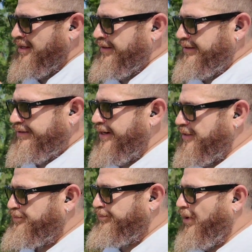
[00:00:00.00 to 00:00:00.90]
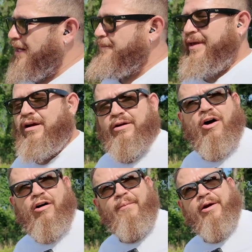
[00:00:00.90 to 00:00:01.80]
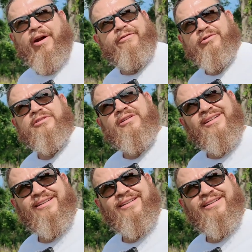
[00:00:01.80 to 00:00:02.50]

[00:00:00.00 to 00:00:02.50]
This thing has probably been on all my rifles.